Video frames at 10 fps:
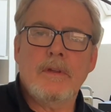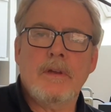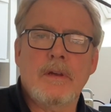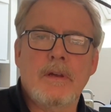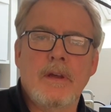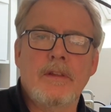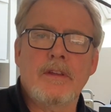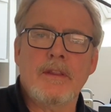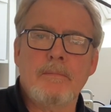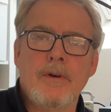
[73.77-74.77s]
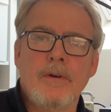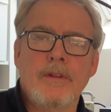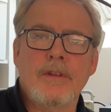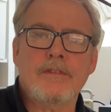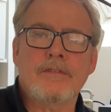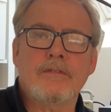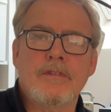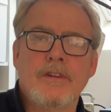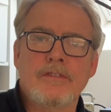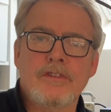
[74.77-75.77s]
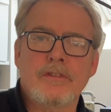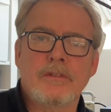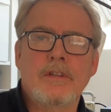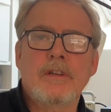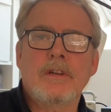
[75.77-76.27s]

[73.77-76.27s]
and the other mode is transitional